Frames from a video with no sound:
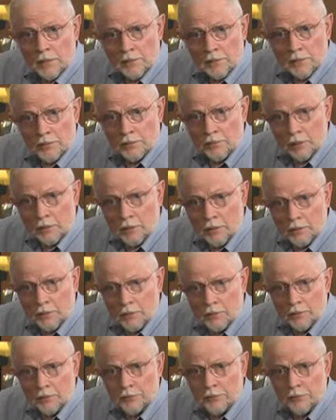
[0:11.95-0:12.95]
This
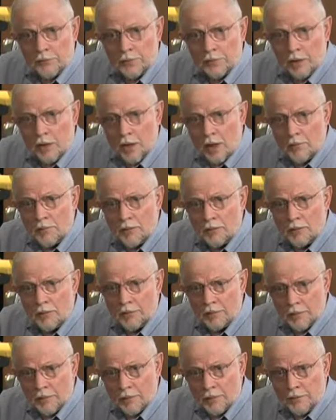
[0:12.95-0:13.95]
regulator is very commonly
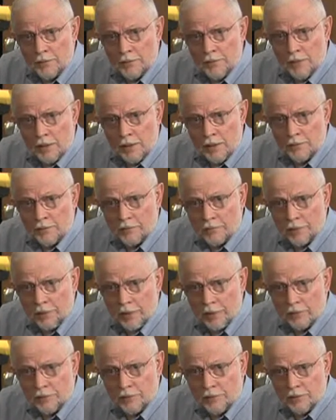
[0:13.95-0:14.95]
found in the natural
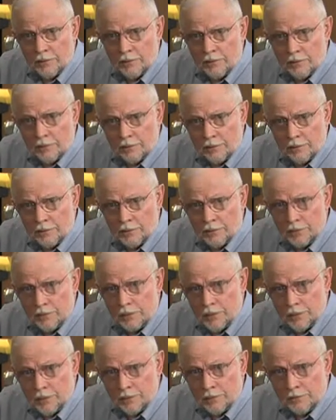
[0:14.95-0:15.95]
gas industry
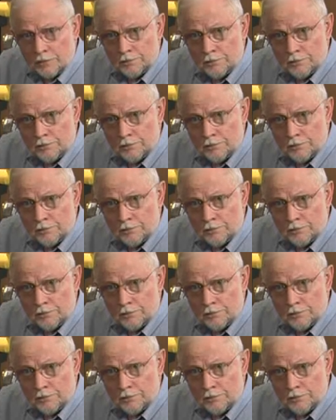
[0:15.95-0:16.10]
today.